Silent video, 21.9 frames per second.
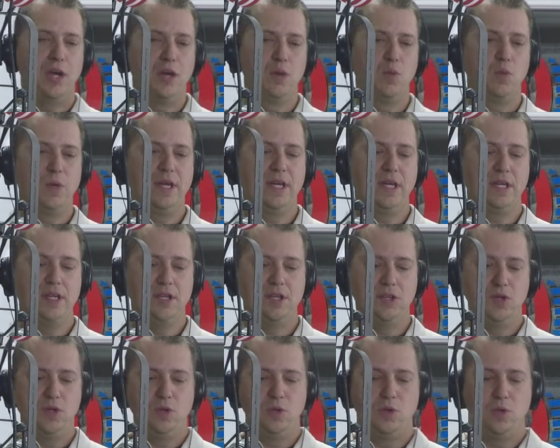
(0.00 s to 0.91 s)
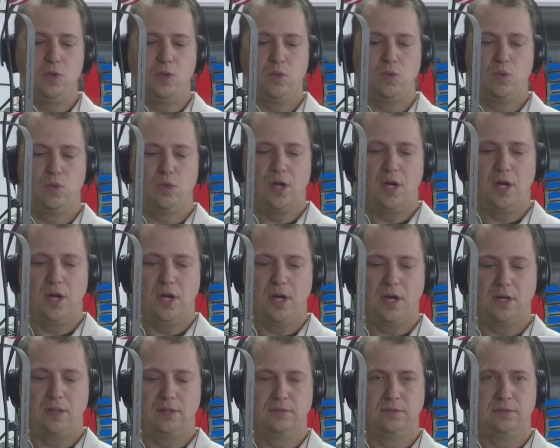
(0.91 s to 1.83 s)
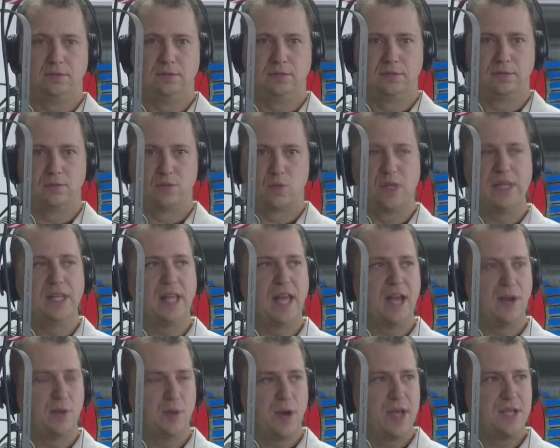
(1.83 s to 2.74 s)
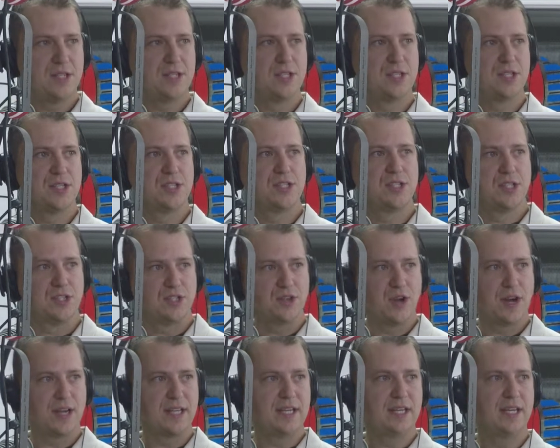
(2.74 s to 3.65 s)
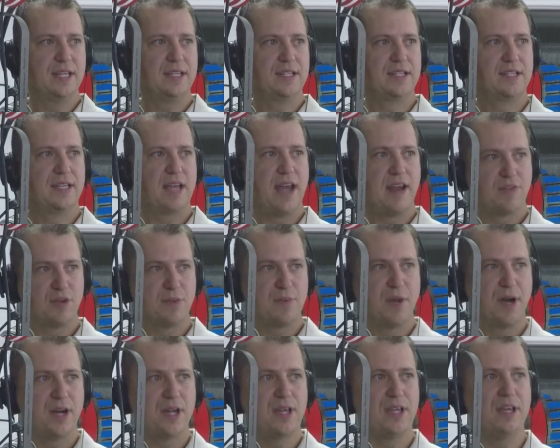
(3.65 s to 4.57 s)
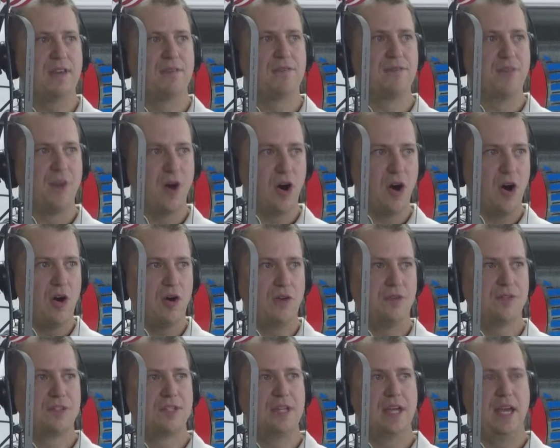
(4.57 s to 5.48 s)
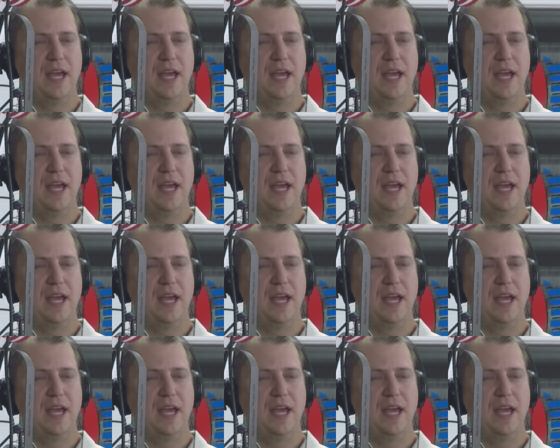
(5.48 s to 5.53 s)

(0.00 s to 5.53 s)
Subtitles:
We can do relay races to try to get everybody involved